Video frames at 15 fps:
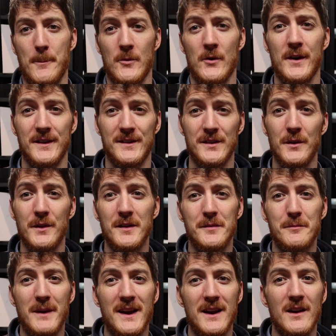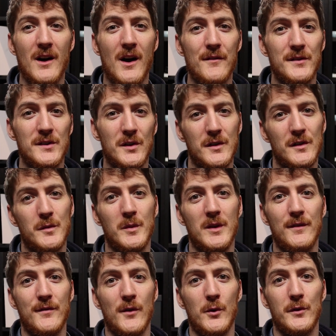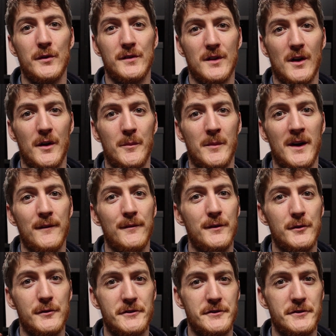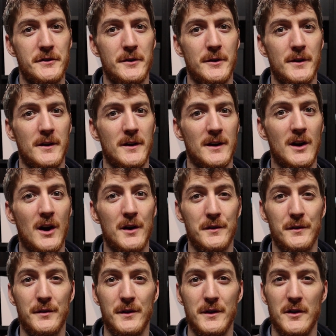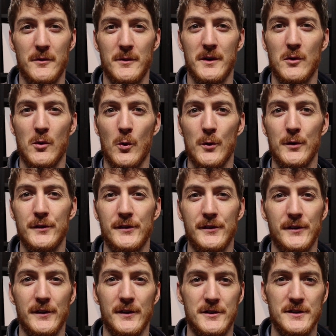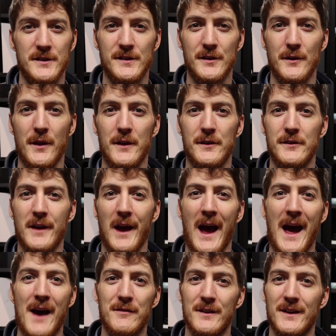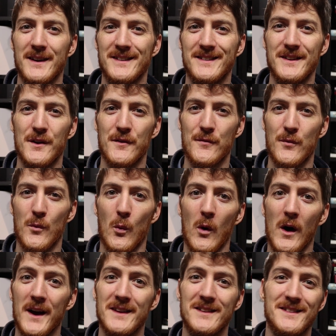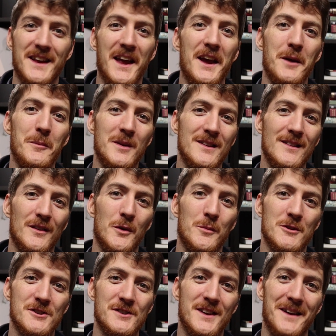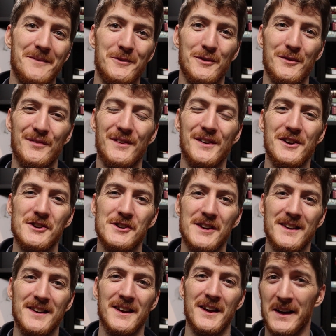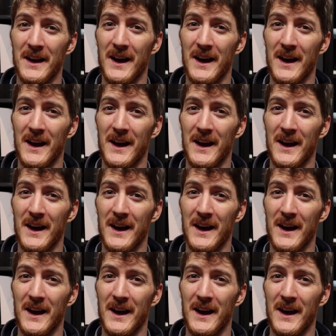Alright, so this making of is going to be focused on my future color theory course, just so that you have an idea of why it's taking me so much time to finish it.